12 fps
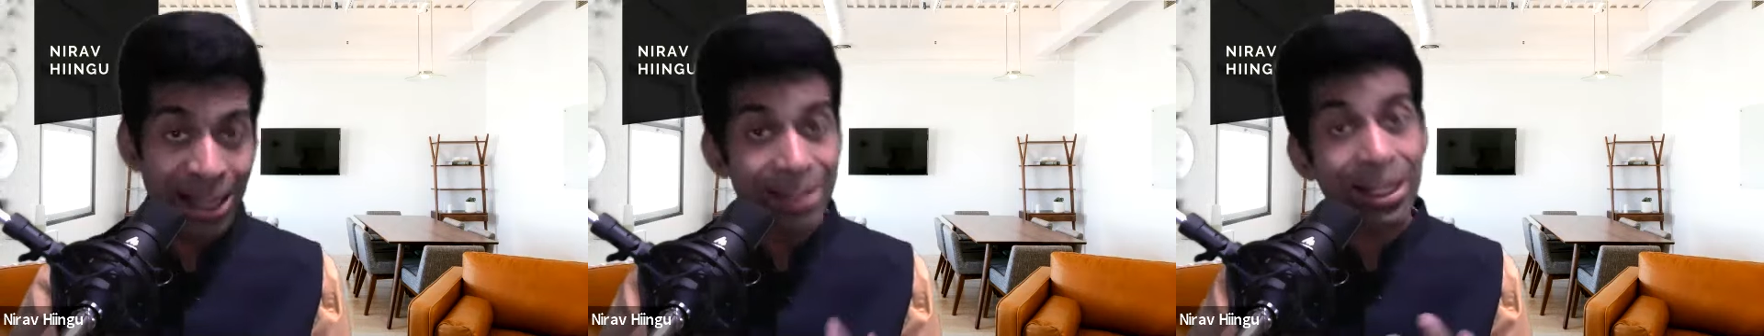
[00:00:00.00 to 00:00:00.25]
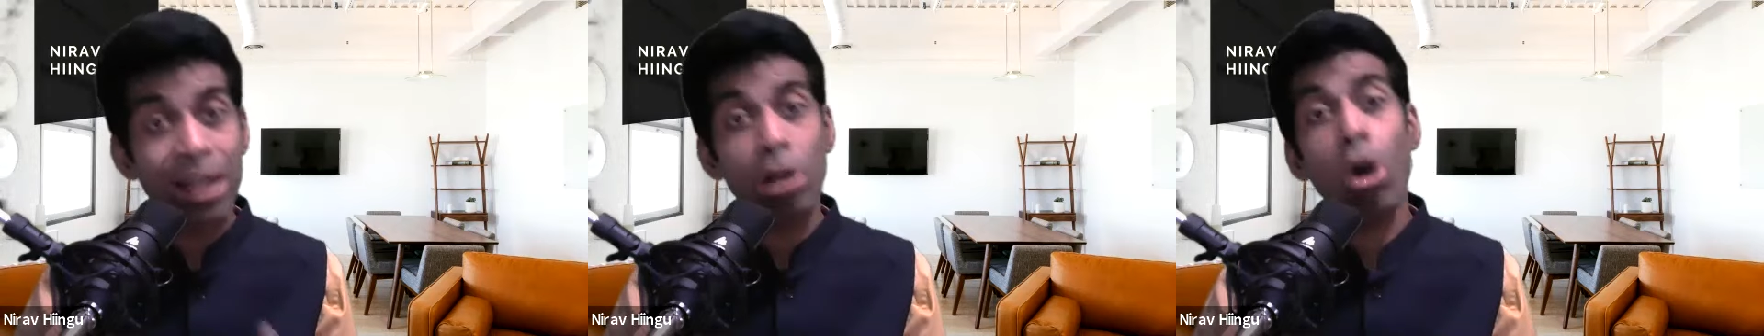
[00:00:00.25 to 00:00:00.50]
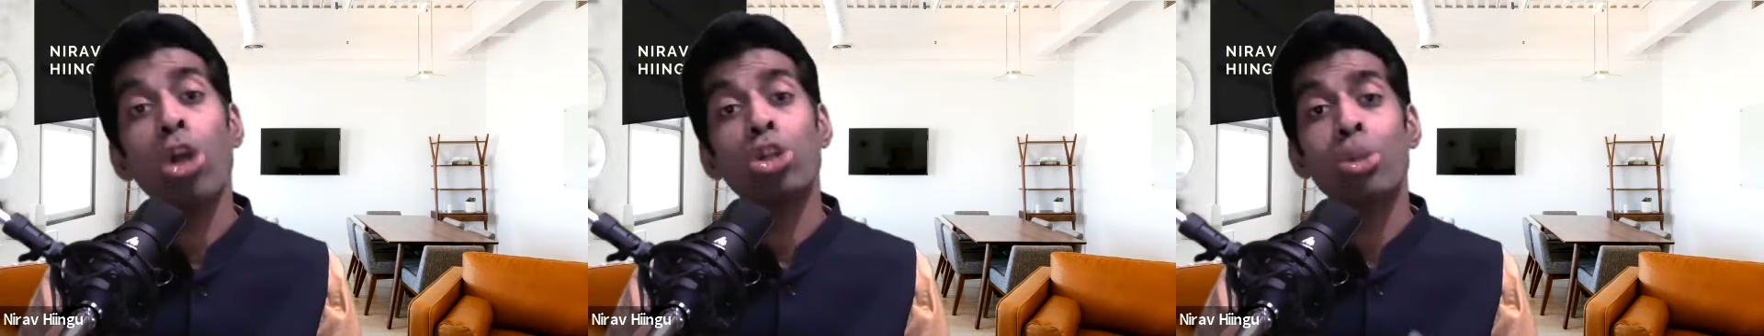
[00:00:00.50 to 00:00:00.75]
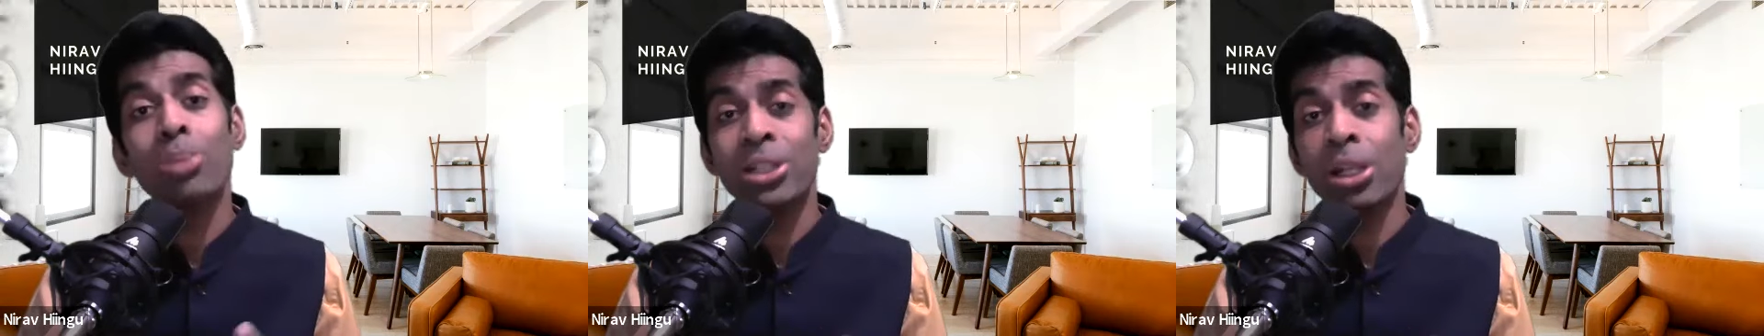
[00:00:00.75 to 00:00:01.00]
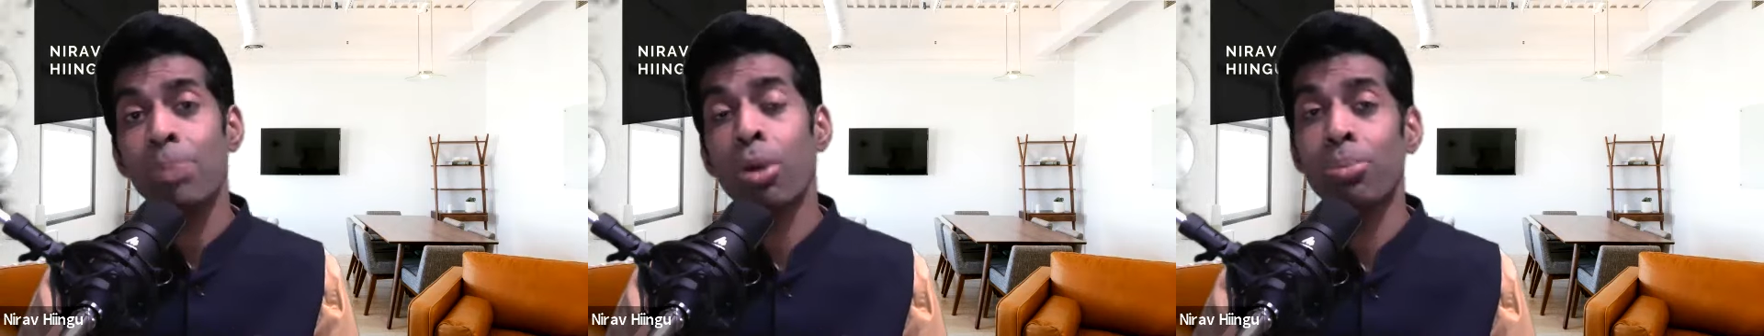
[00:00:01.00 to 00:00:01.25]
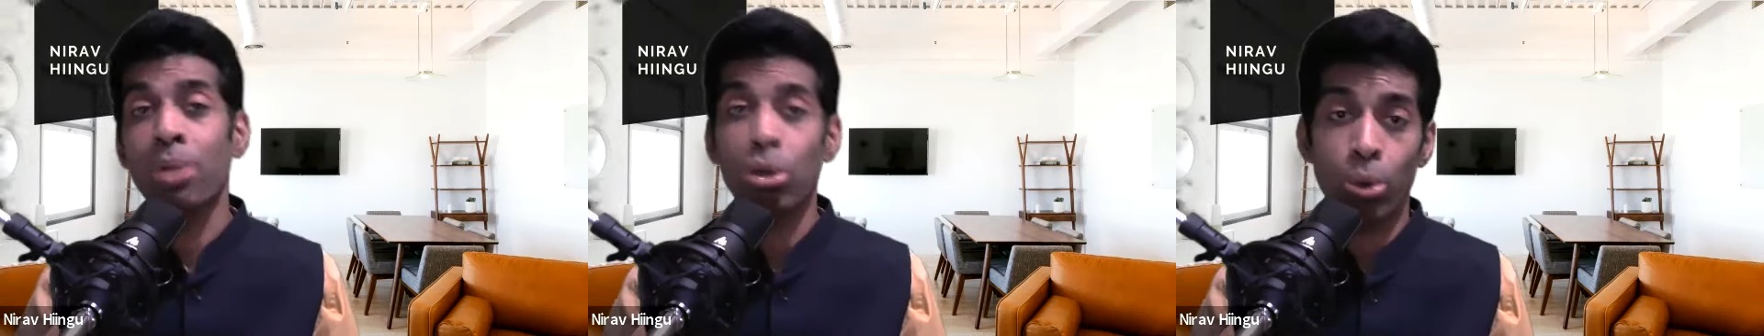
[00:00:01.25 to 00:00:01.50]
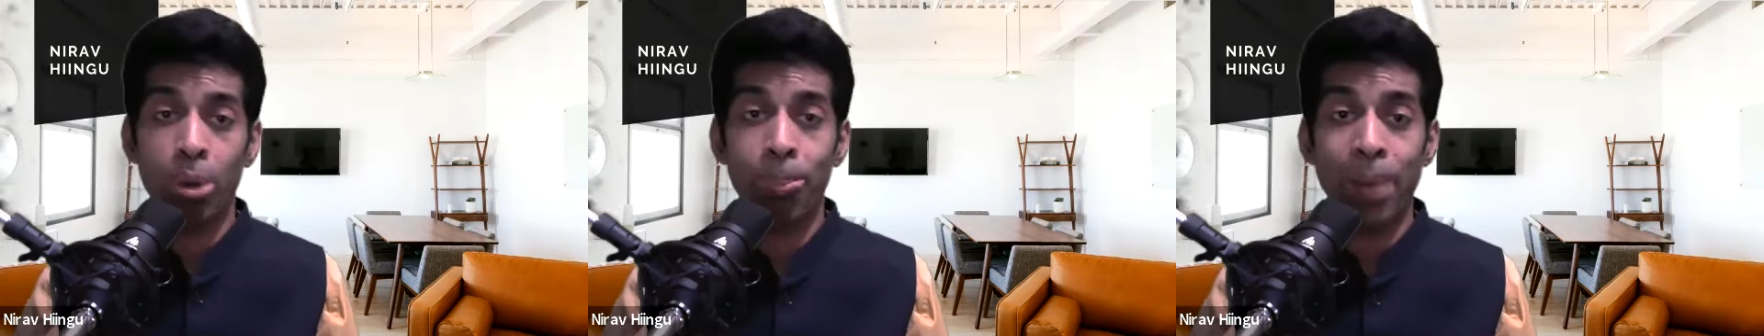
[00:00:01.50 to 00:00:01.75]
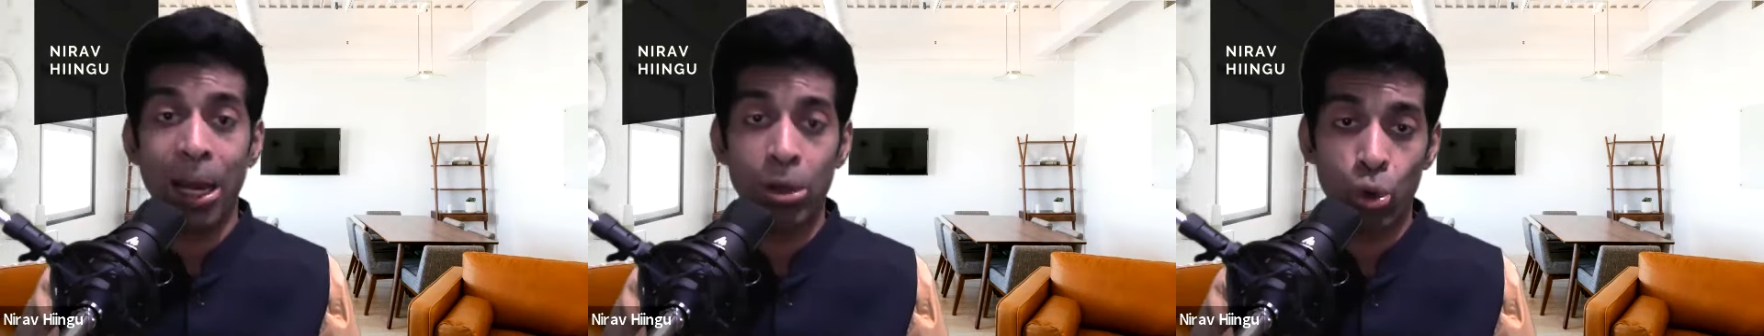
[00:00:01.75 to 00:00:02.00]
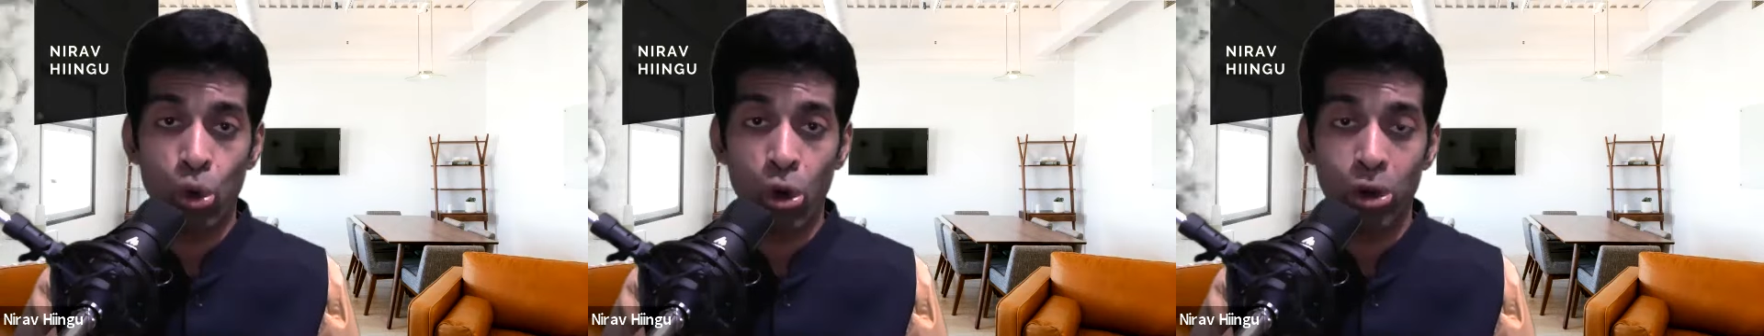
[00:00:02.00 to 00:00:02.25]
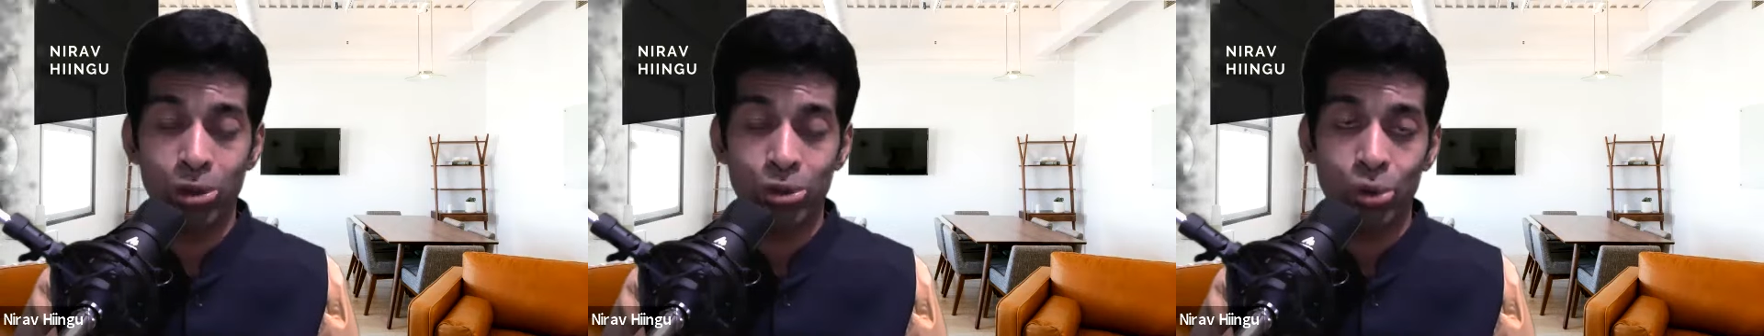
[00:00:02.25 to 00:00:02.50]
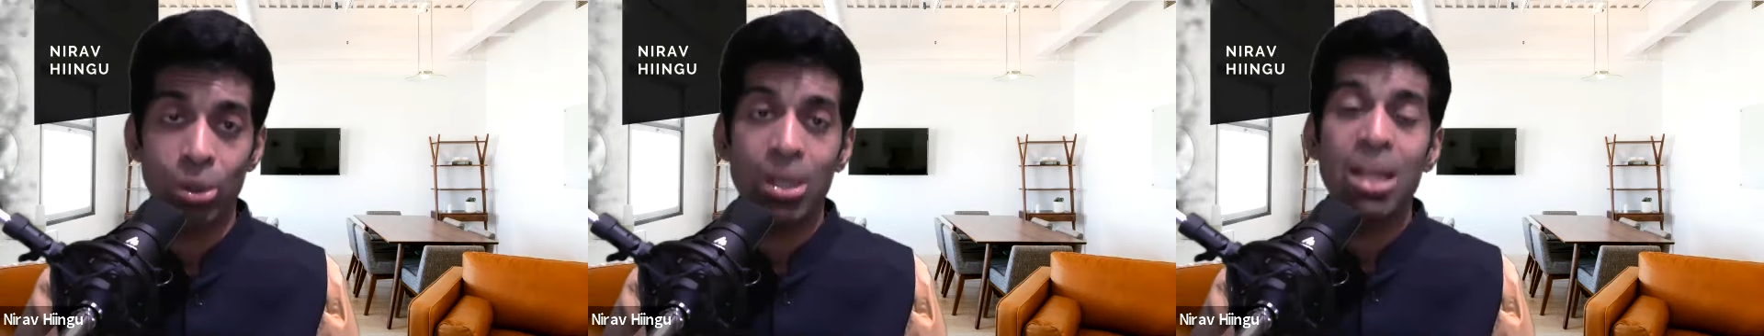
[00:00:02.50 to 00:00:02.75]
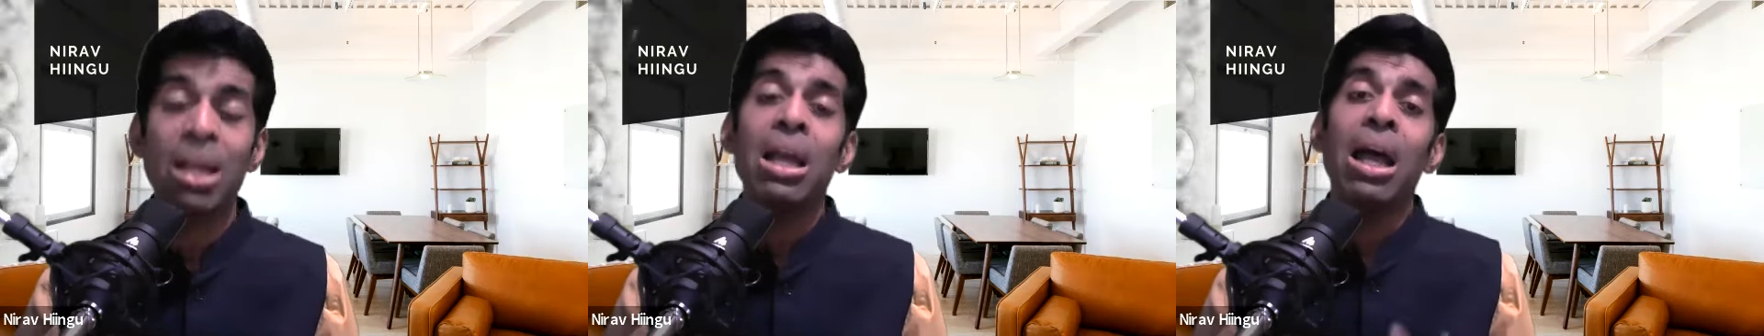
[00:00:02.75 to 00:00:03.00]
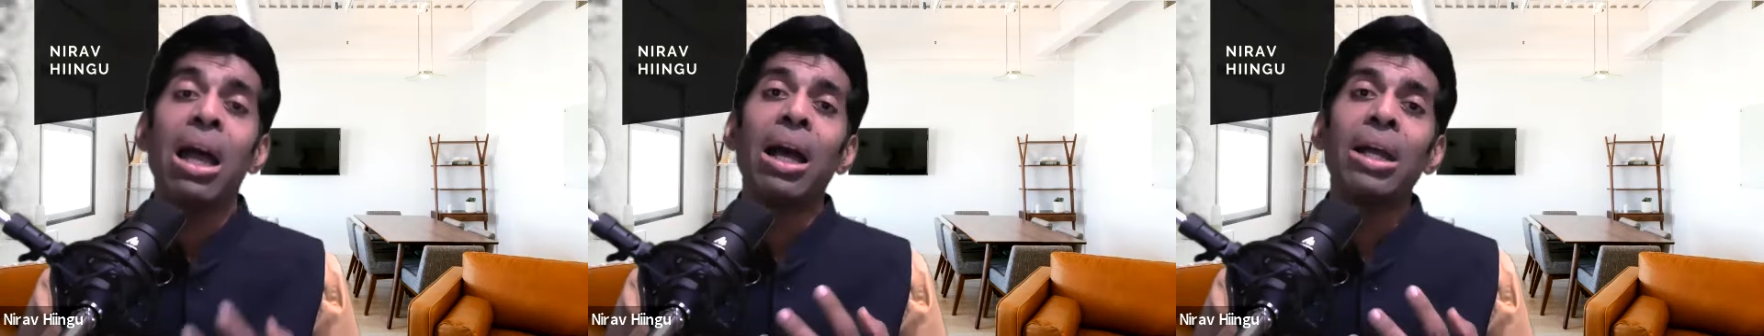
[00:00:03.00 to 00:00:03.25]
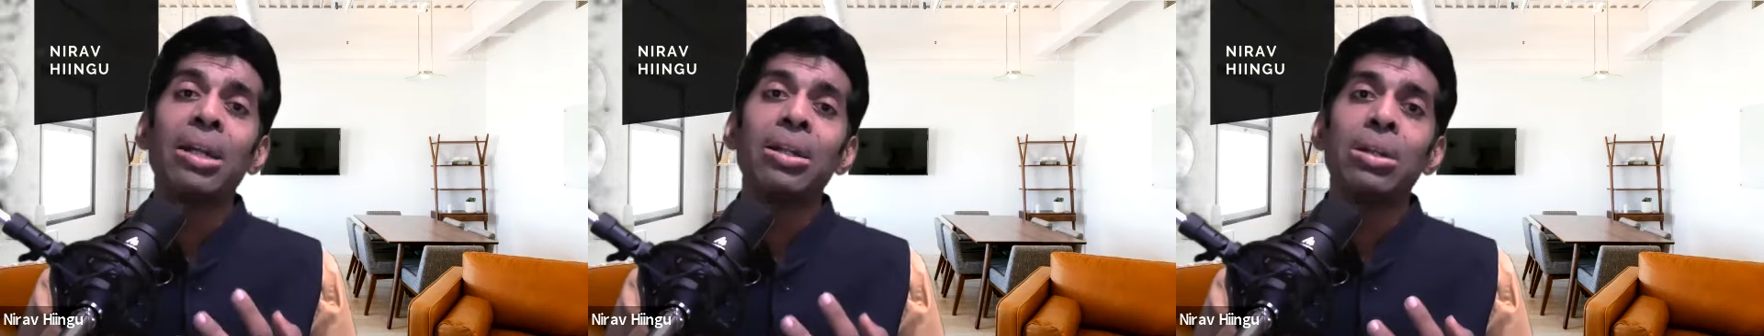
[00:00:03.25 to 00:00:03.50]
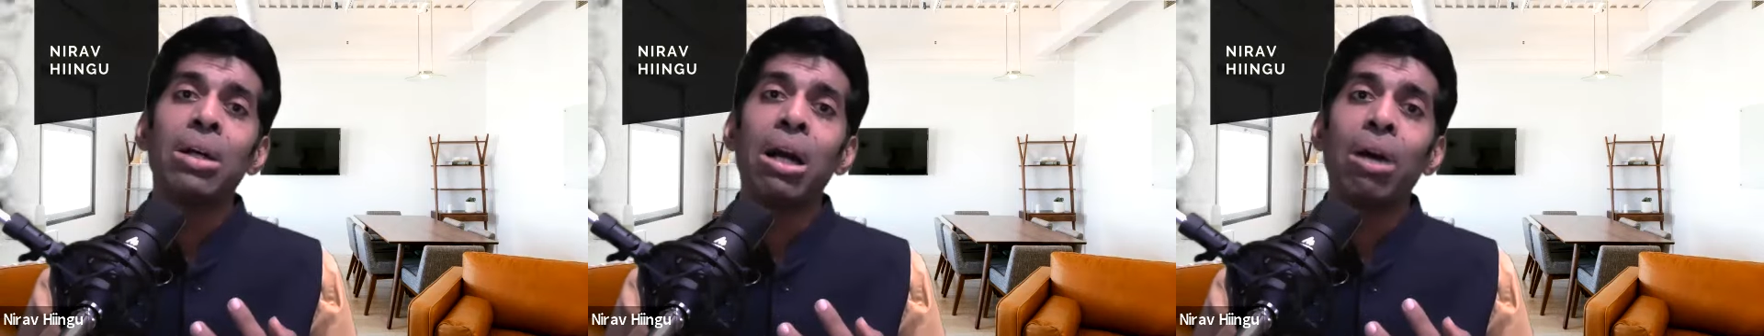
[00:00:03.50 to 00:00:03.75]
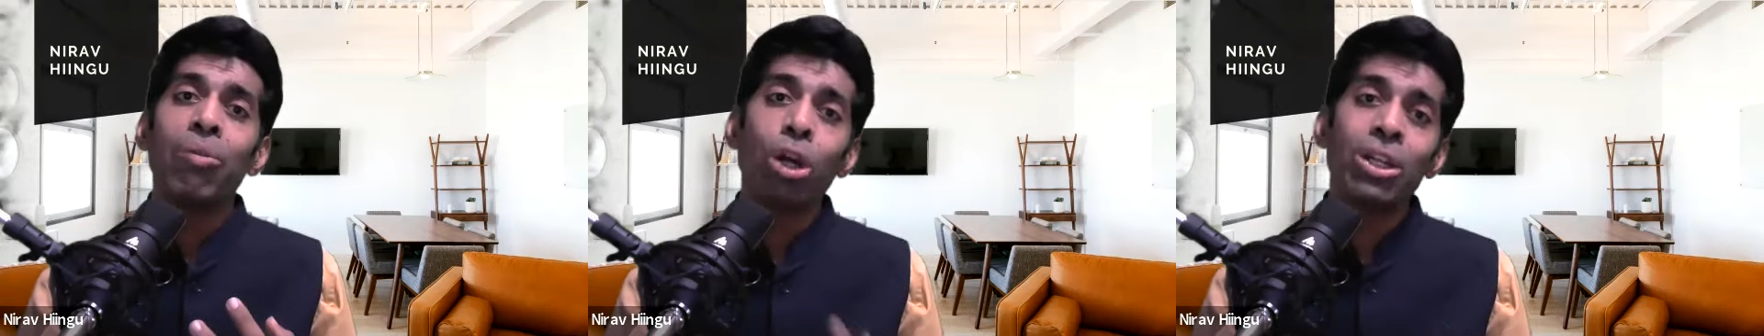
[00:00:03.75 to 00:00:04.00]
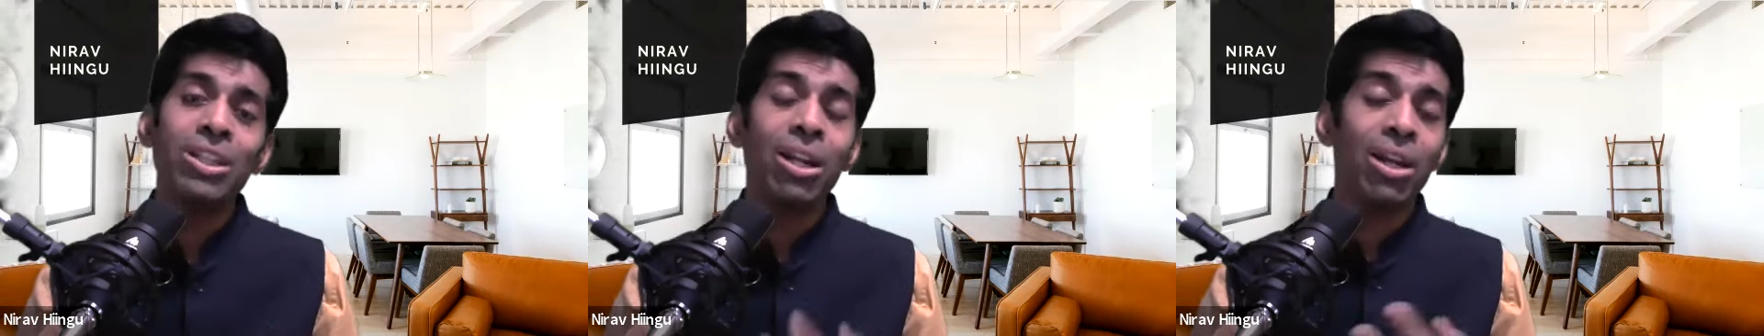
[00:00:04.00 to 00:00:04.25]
That can also be seen from the brand logo also. And what is the